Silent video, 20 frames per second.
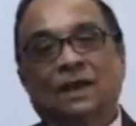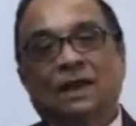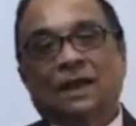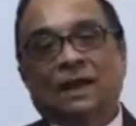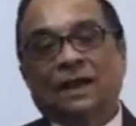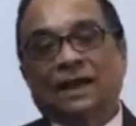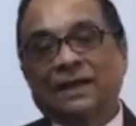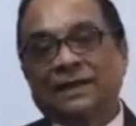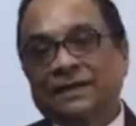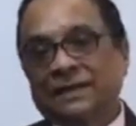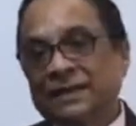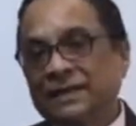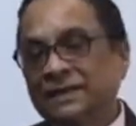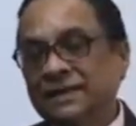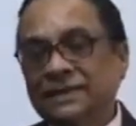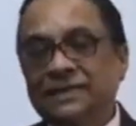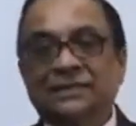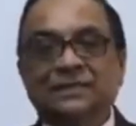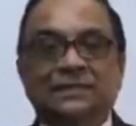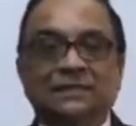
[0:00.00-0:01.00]
and then
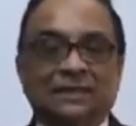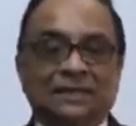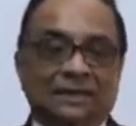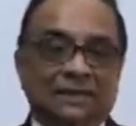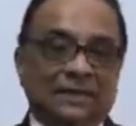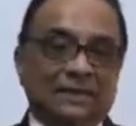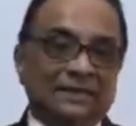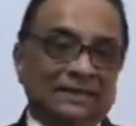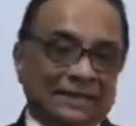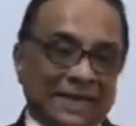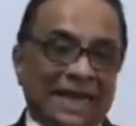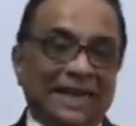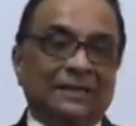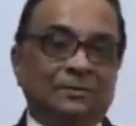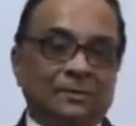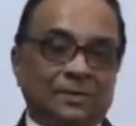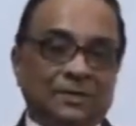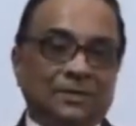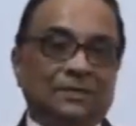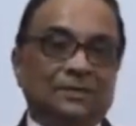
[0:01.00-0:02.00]
these uh,
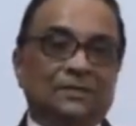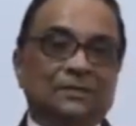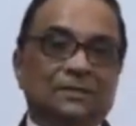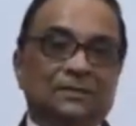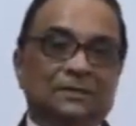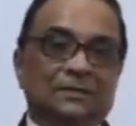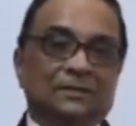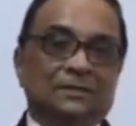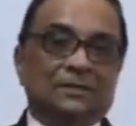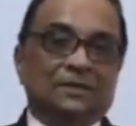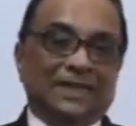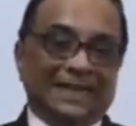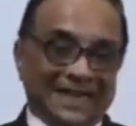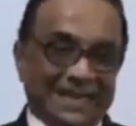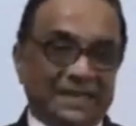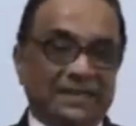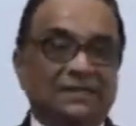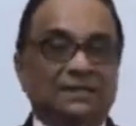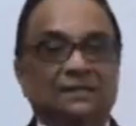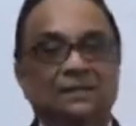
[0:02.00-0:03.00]
enzymes
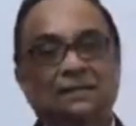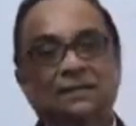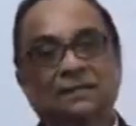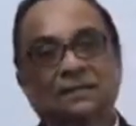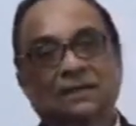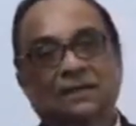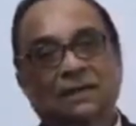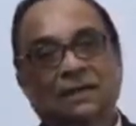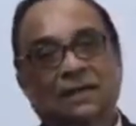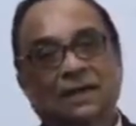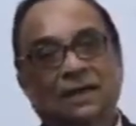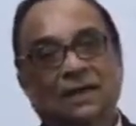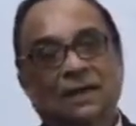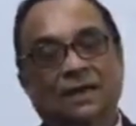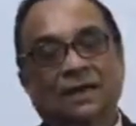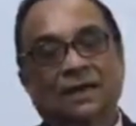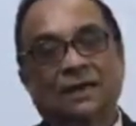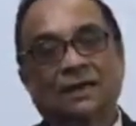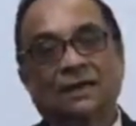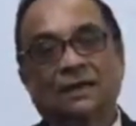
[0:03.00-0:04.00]
yeast
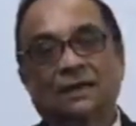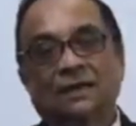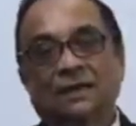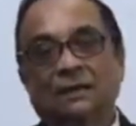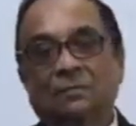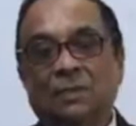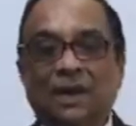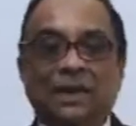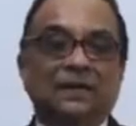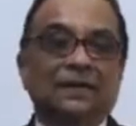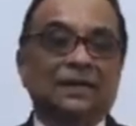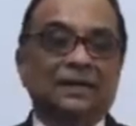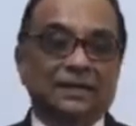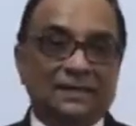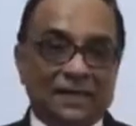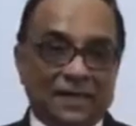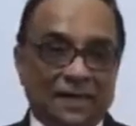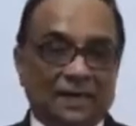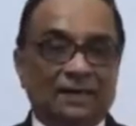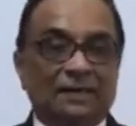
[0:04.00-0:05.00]
and maltase
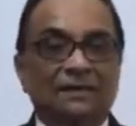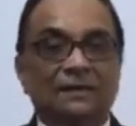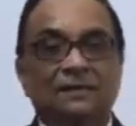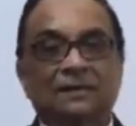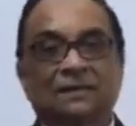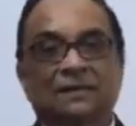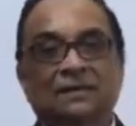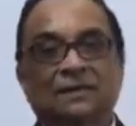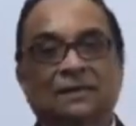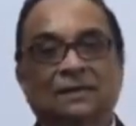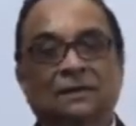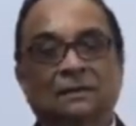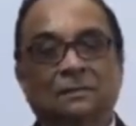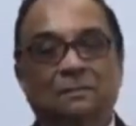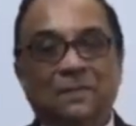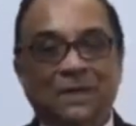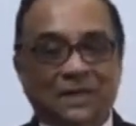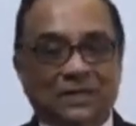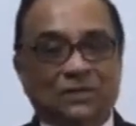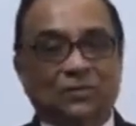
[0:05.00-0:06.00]
they are
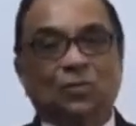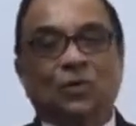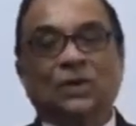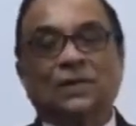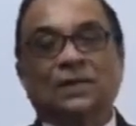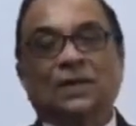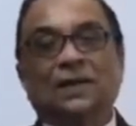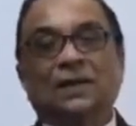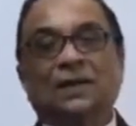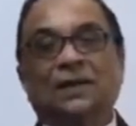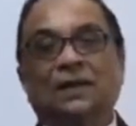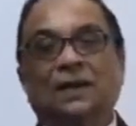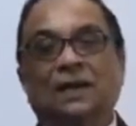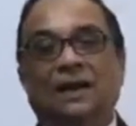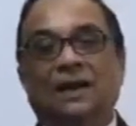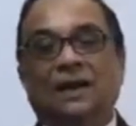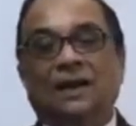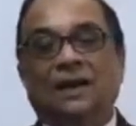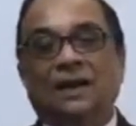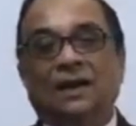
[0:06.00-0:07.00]
mixed together
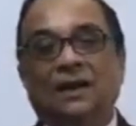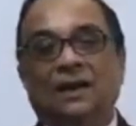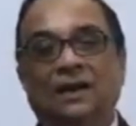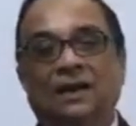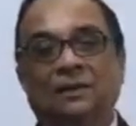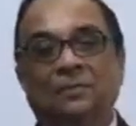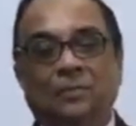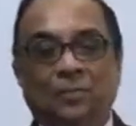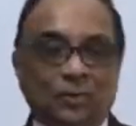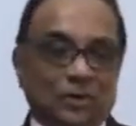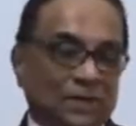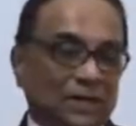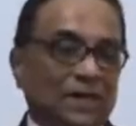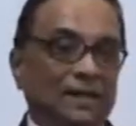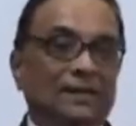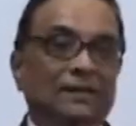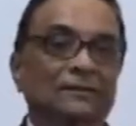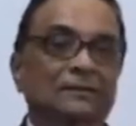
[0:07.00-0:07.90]
and put there